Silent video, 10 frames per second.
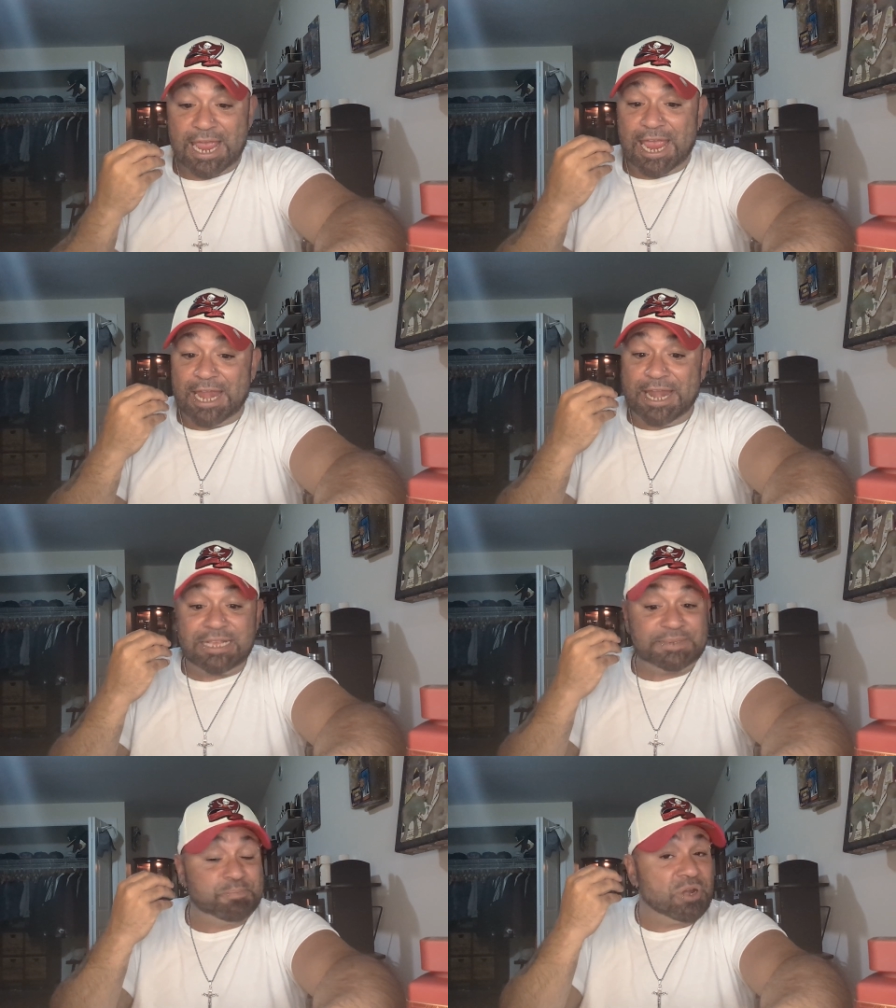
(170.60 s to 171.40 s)
and
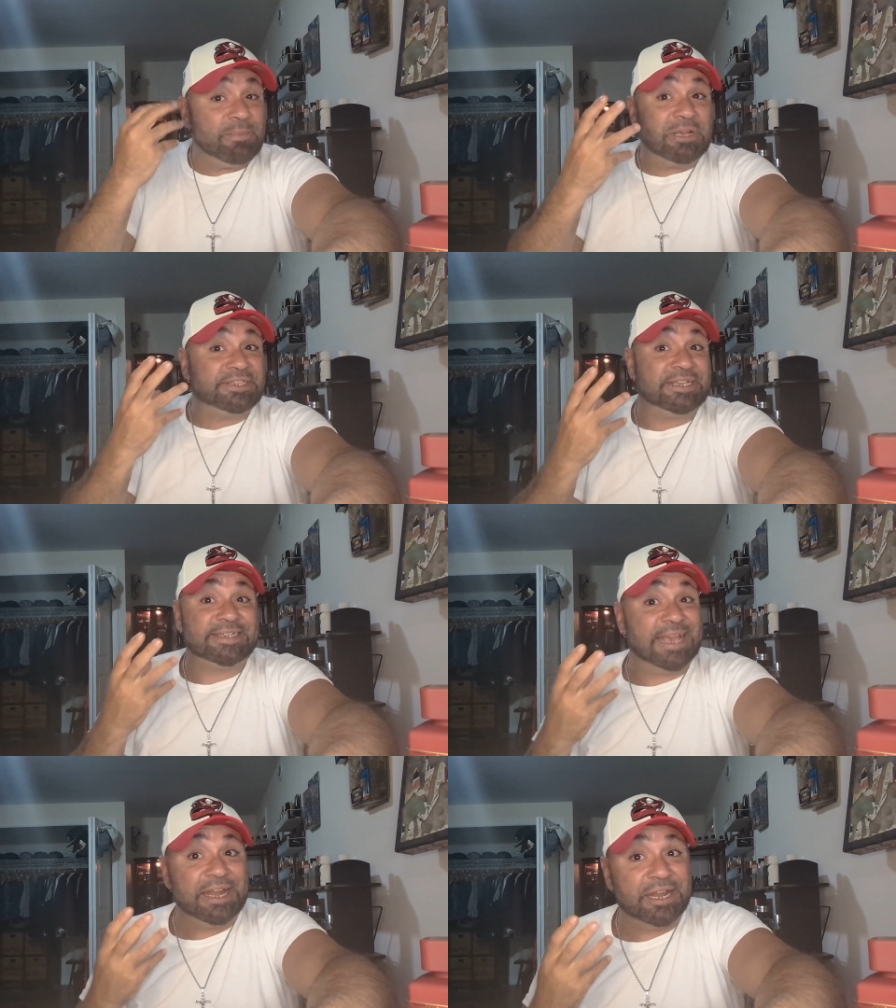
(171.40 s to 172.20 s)
that's pretty much the
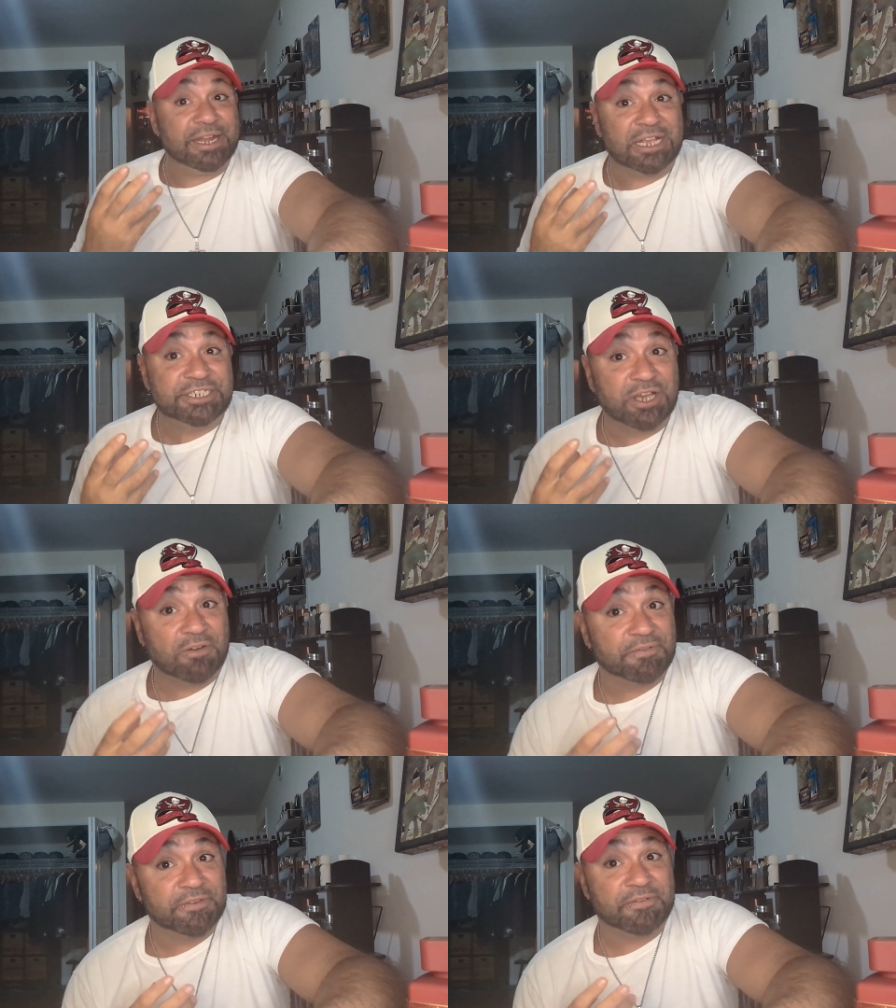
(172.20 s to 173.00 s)
scent in a
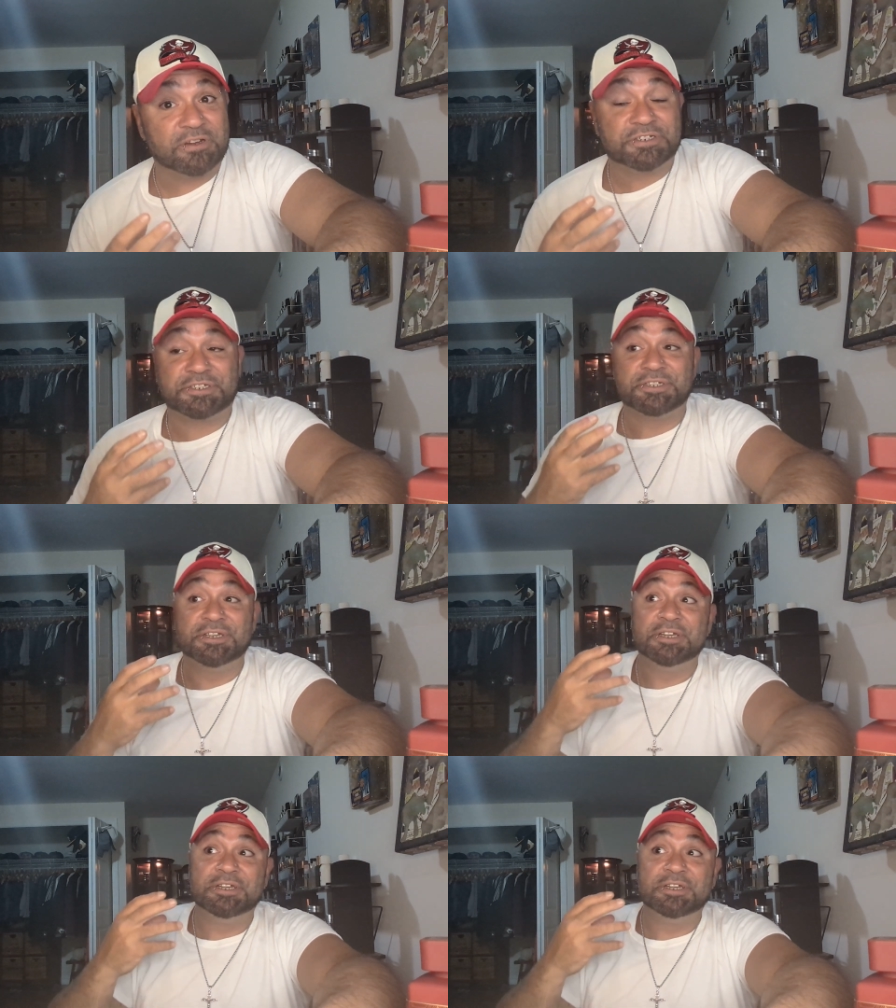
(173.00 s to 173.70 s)
nutshell for the first,